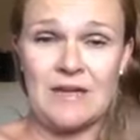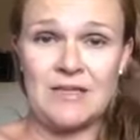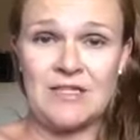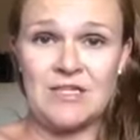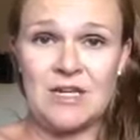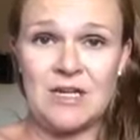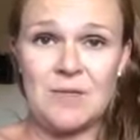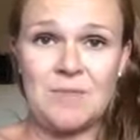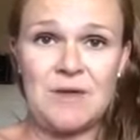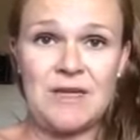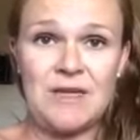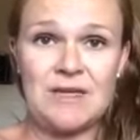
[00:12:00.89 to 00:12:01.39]
of
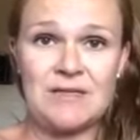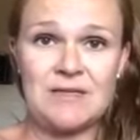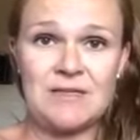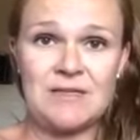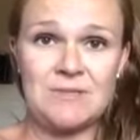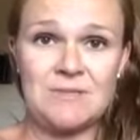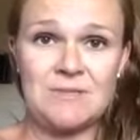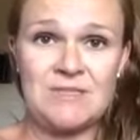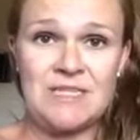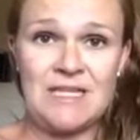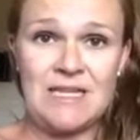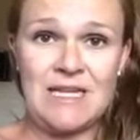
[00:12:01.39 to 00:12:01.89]
chickpeas,
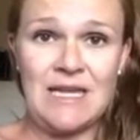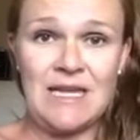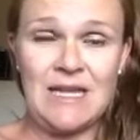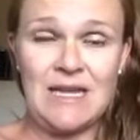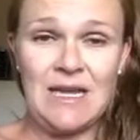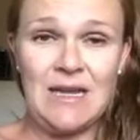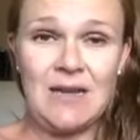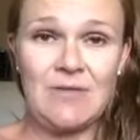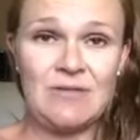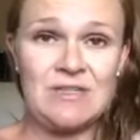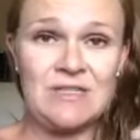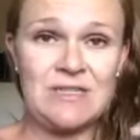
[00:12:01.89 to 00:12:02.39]
some
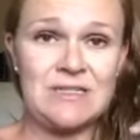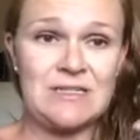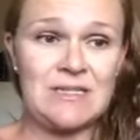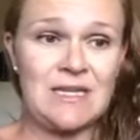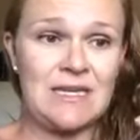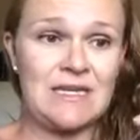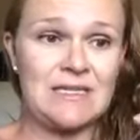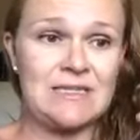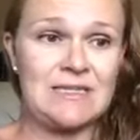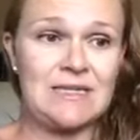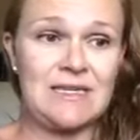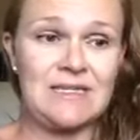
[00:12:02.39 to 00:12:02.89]
tahini, which is
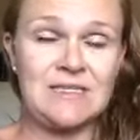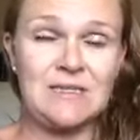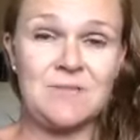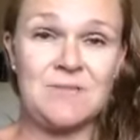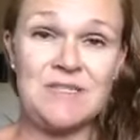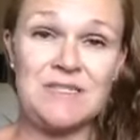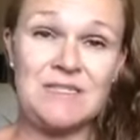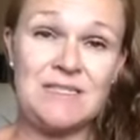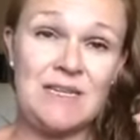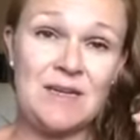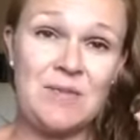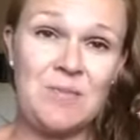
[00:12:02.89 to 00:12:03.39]
like a sesame
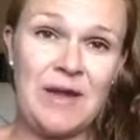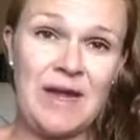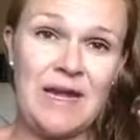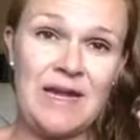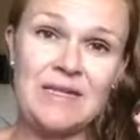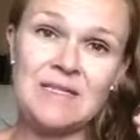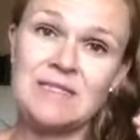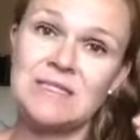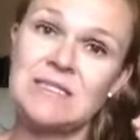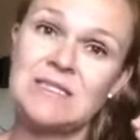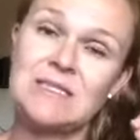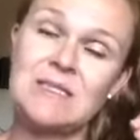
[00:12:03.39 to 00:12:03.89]
seed
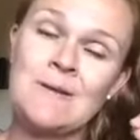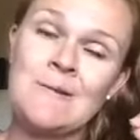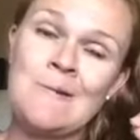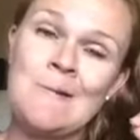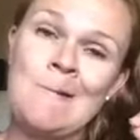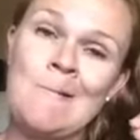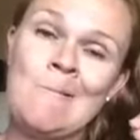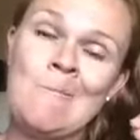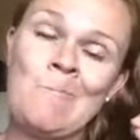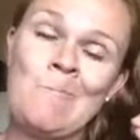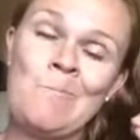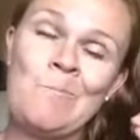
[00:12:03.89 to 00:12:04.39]
paste,
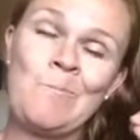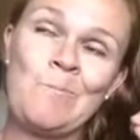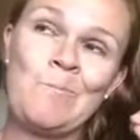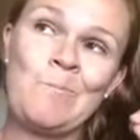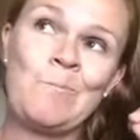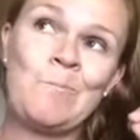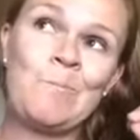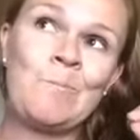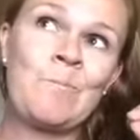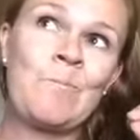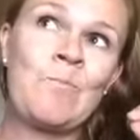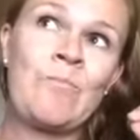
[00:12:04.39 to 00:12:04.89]

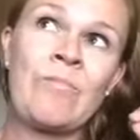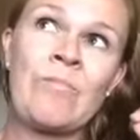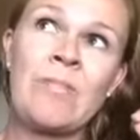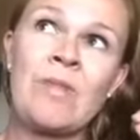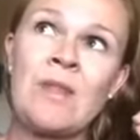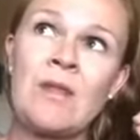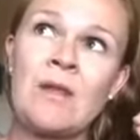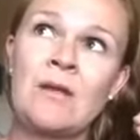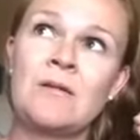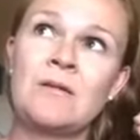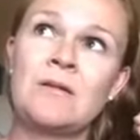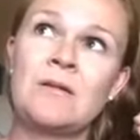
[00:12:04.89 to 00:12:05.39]

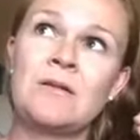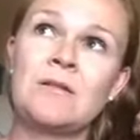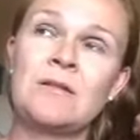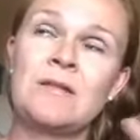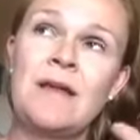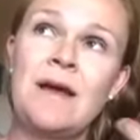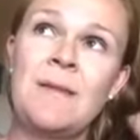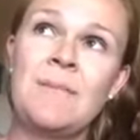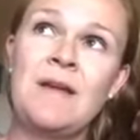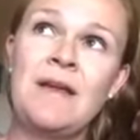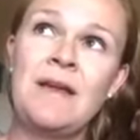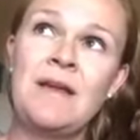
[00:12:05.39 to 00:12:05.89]

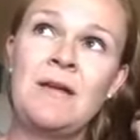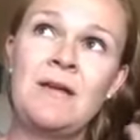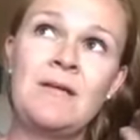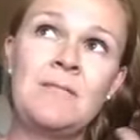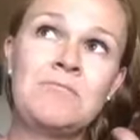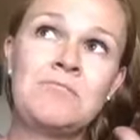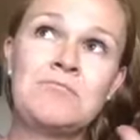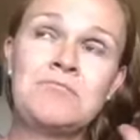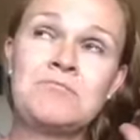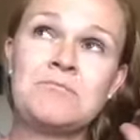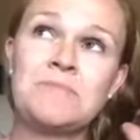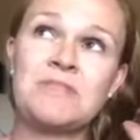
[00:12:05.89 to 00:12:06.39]
lemon,
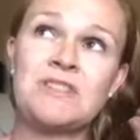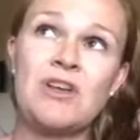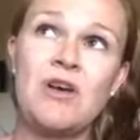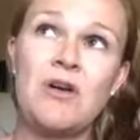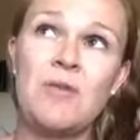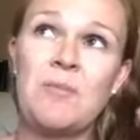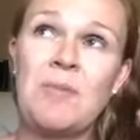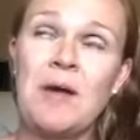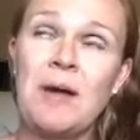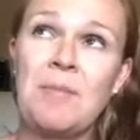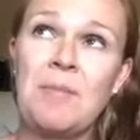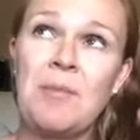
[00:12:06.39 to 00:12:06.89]
salt
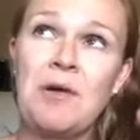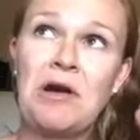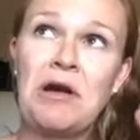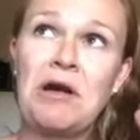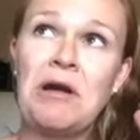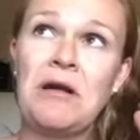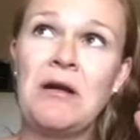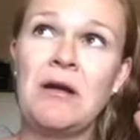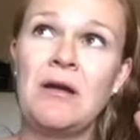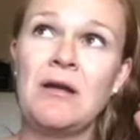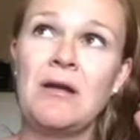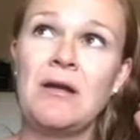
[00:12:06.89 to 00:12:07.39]
and pepper,
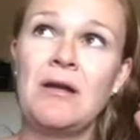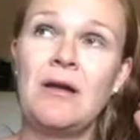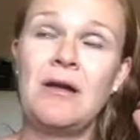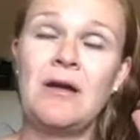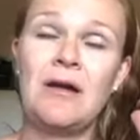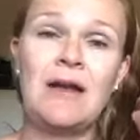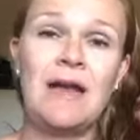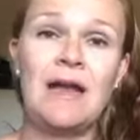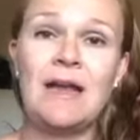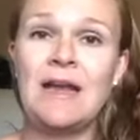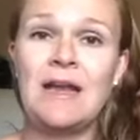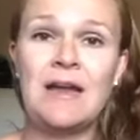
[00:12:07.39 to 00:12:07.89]

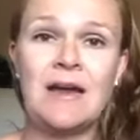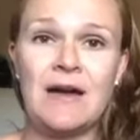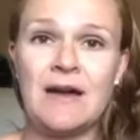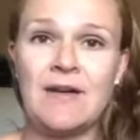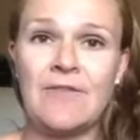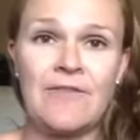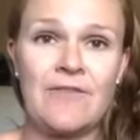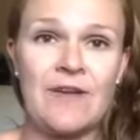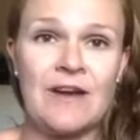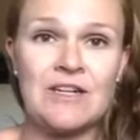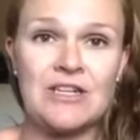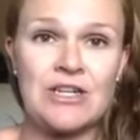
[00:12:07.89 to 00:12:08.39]
and any kind of
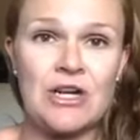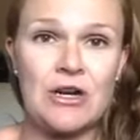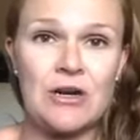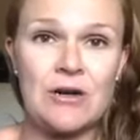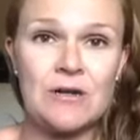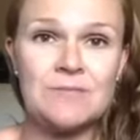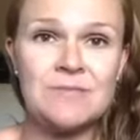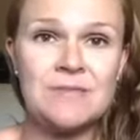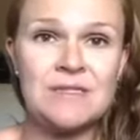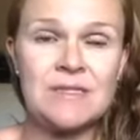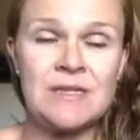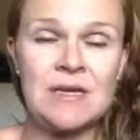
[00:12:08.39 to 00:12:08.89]
fresh
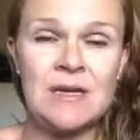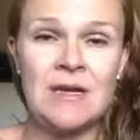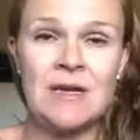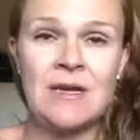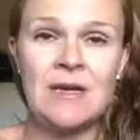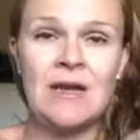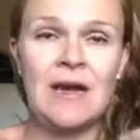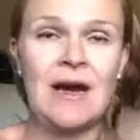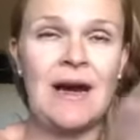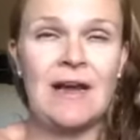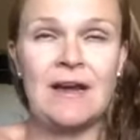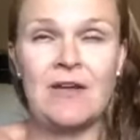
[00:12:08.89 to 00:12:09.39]
herbs.
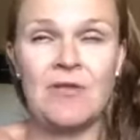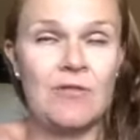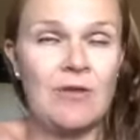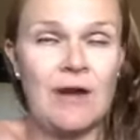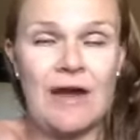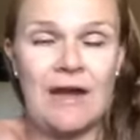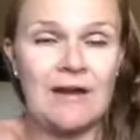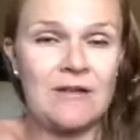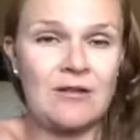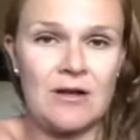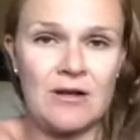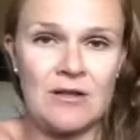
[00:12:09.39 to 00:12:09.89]
I don't
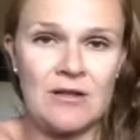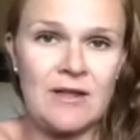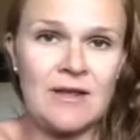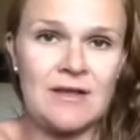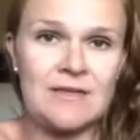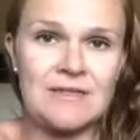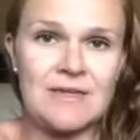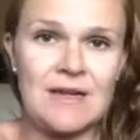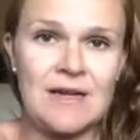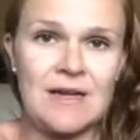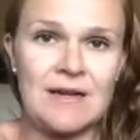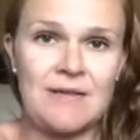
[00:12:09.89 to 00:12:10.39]
add garlic
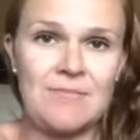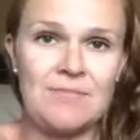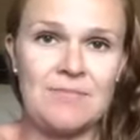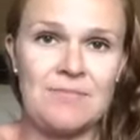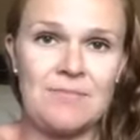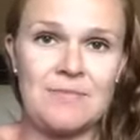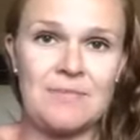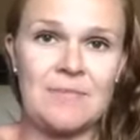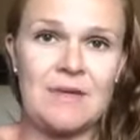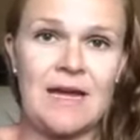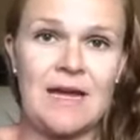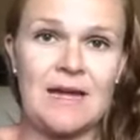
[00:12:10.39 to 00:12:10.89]
because I
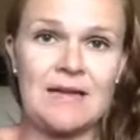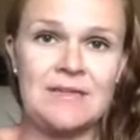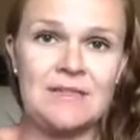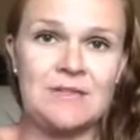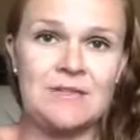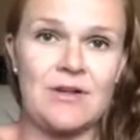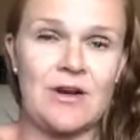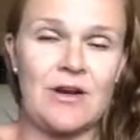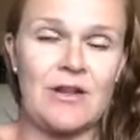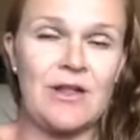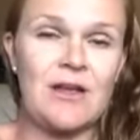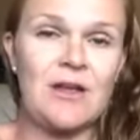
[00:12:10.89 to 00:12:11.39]
can't do
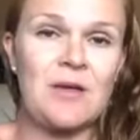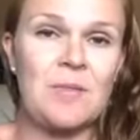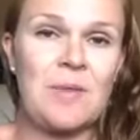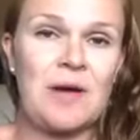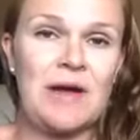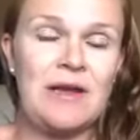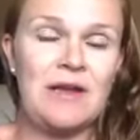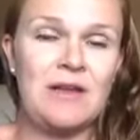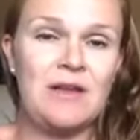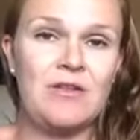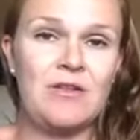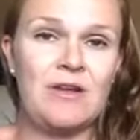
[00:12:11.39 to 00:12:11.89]
garlic,
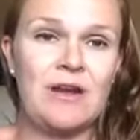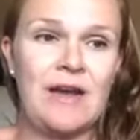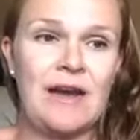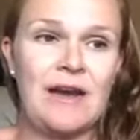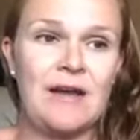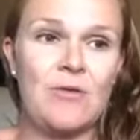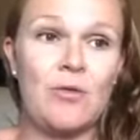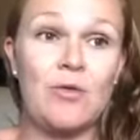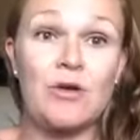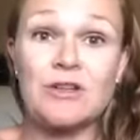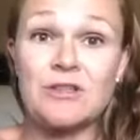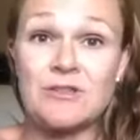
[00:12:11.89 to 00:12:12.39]
but you could add
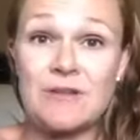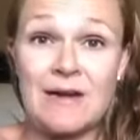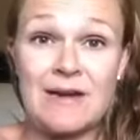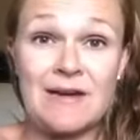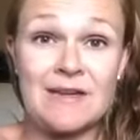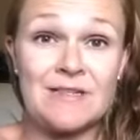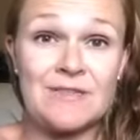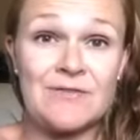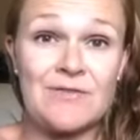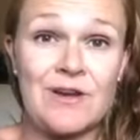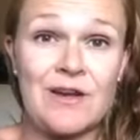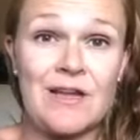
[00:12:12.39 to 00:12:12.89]

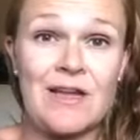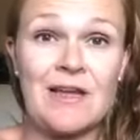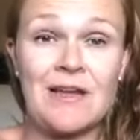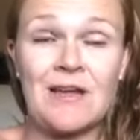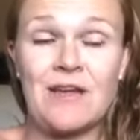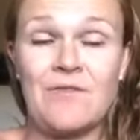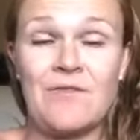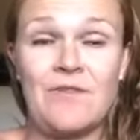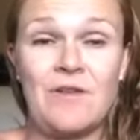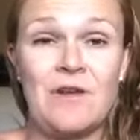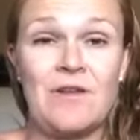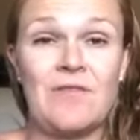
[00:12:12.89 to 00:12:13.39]
horseradish for a kick
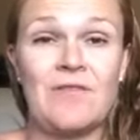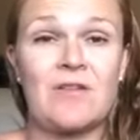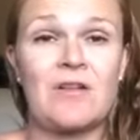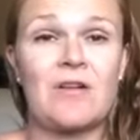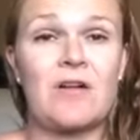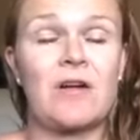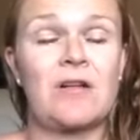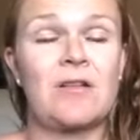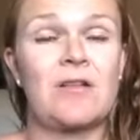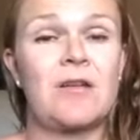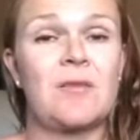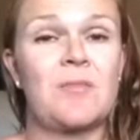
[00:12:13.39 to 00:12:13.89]
if you have a
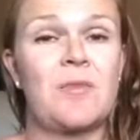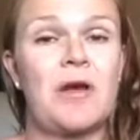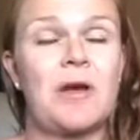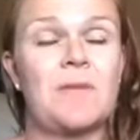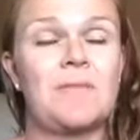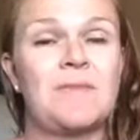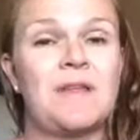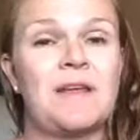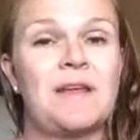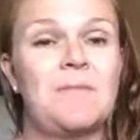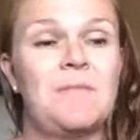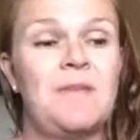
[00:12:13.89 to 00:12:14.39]
garlic
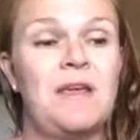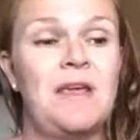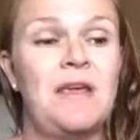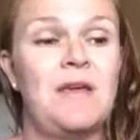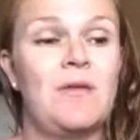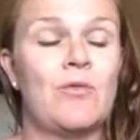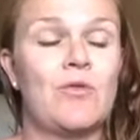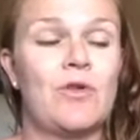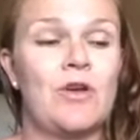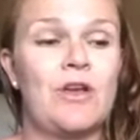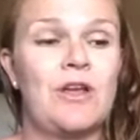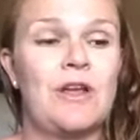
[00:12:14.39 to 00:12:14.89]
problem like me,
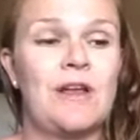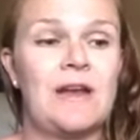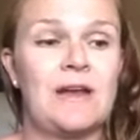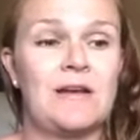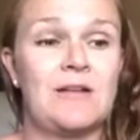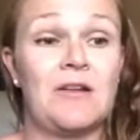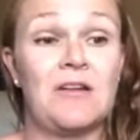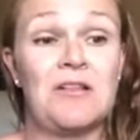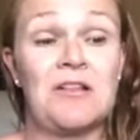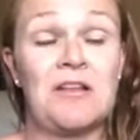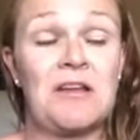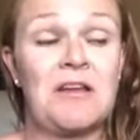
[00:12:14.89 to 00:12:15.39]
or you can add
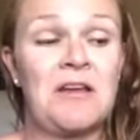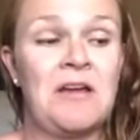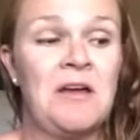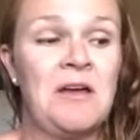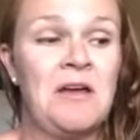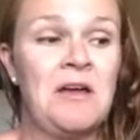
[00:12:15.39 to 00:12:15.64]
garlic,